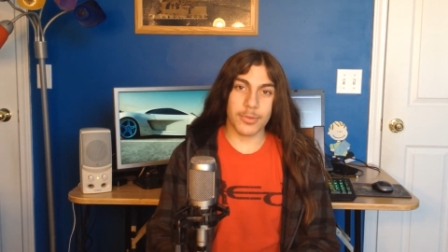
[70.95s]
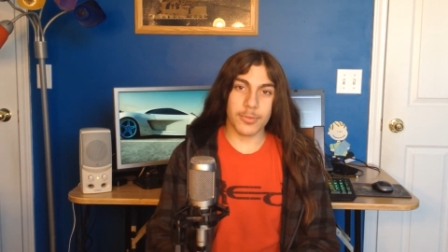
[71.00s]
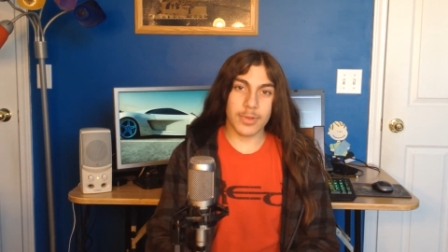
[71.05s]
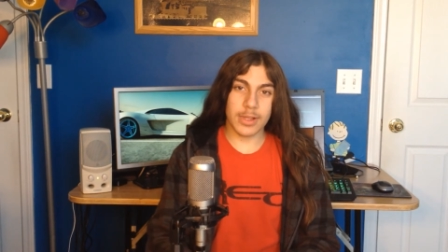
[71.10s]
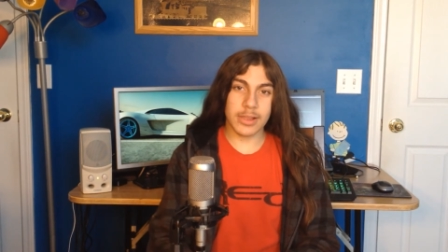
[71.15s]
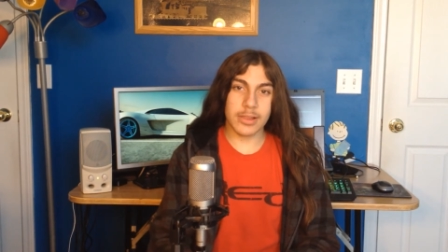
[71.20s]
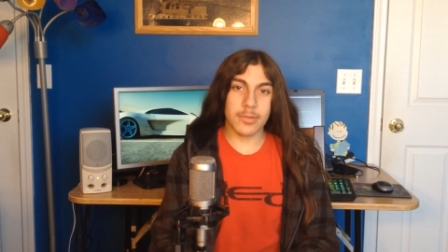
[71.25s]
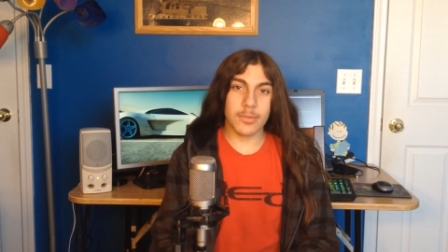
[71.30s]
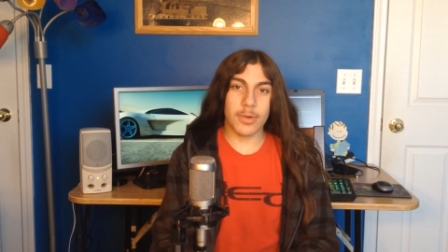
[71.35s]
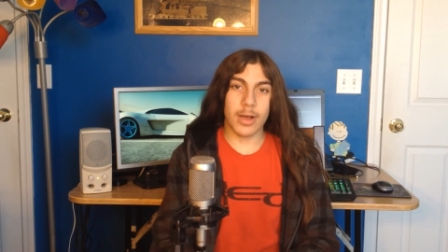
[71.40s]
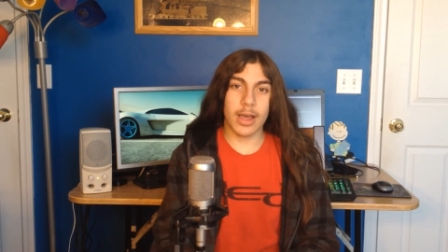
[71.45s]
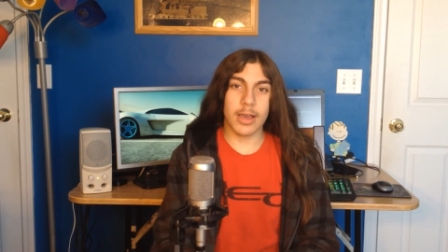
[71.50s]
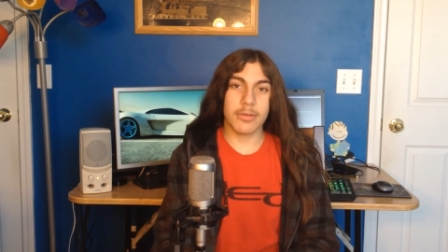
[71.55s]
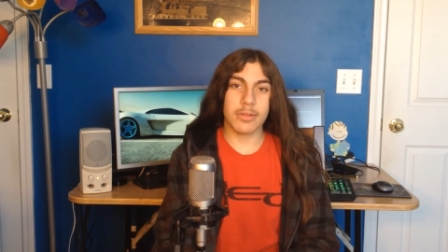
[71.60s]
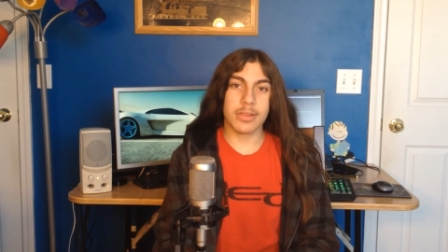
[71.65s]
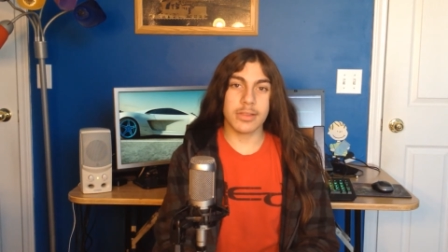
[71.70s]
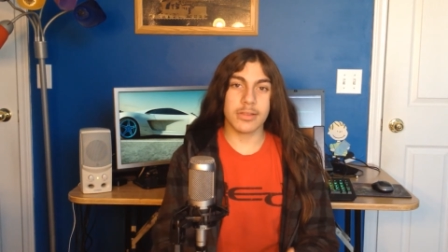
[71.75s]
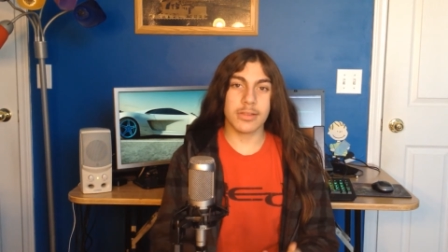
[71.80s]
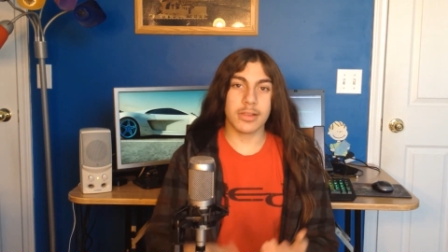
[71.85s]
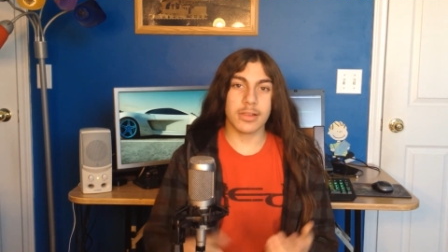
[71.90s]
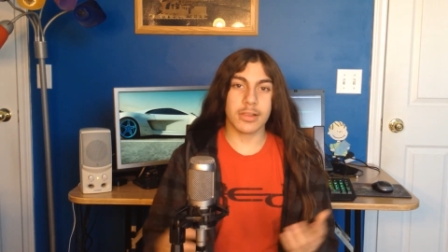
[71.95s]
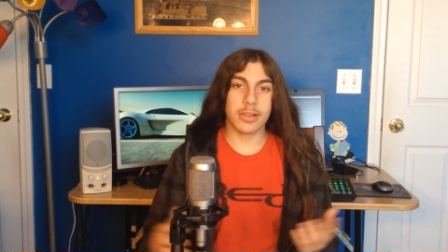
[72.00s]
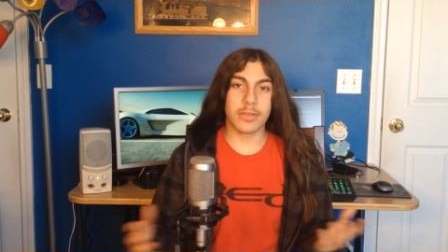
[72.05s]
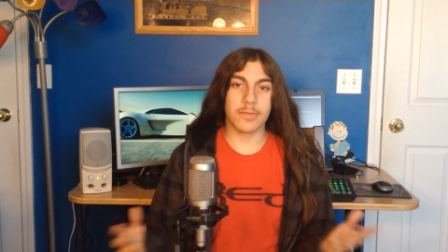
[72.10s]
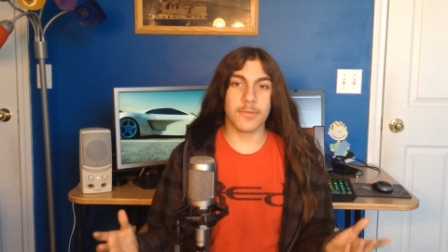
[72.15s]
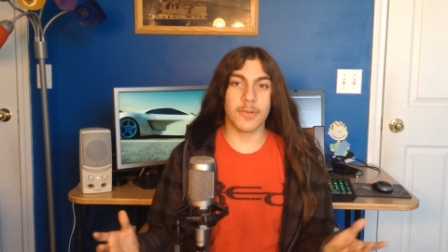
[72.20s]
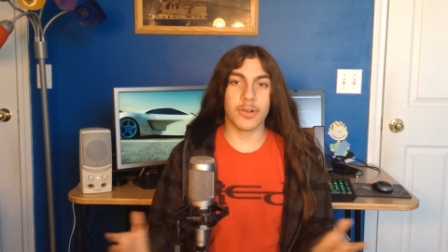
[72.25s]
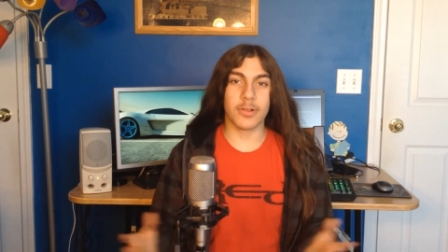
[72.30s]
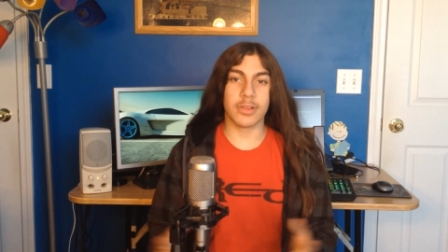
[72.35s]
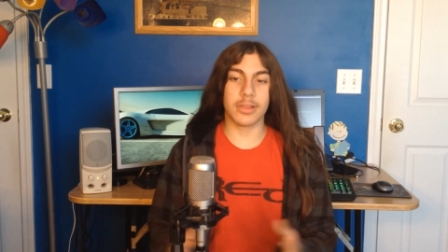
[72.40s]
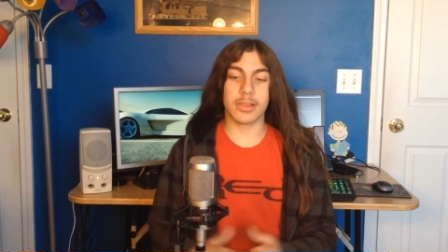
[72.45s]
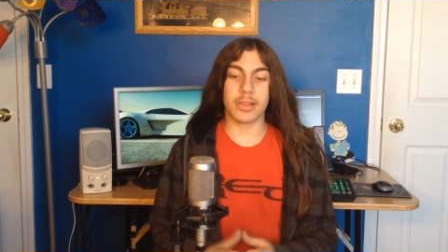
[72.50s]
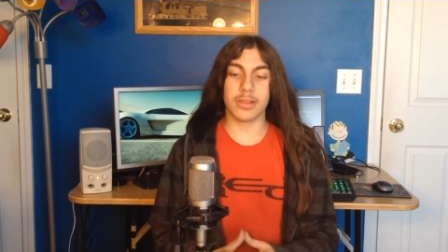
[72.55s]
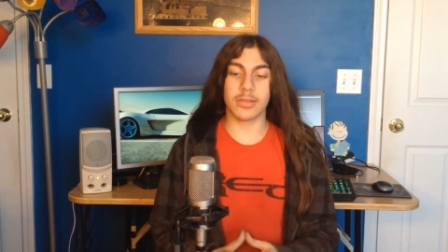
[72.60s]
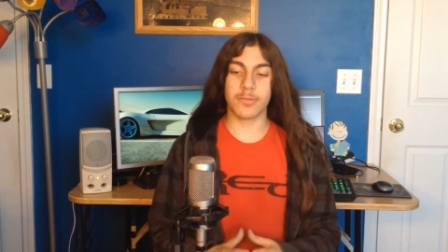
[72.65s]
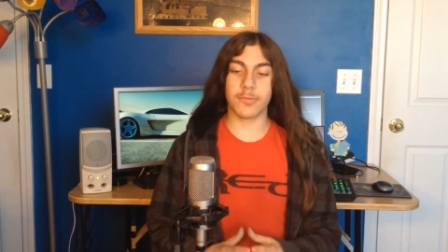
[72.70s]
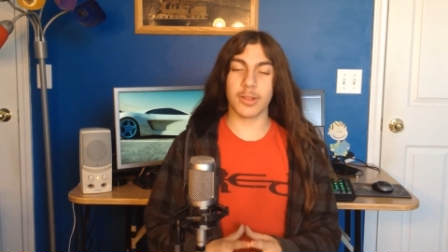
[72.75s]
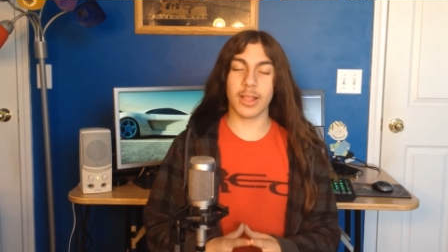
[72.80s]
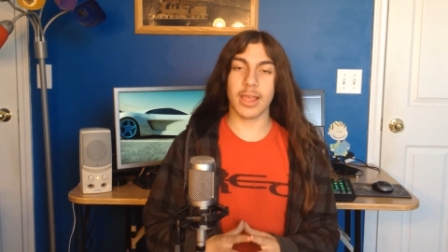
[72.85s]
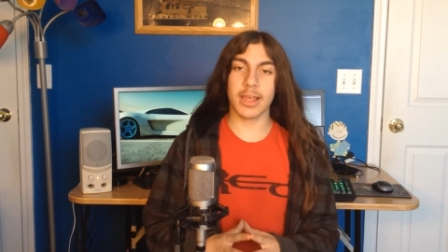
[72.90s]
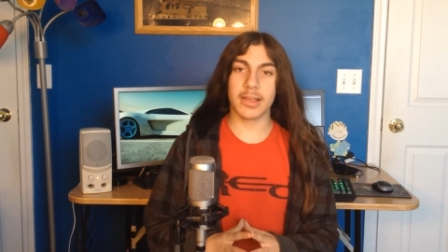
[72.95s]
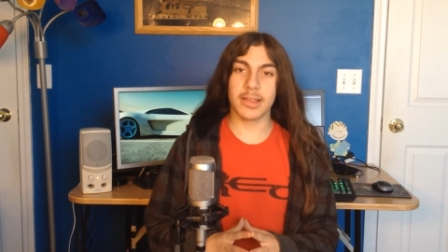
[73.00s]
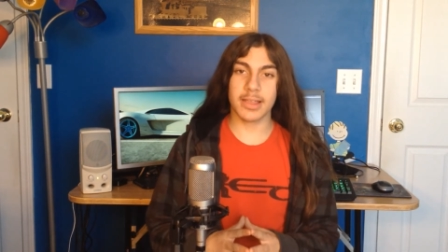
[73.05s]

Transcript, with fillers: the reason why I was using this phone is it's what I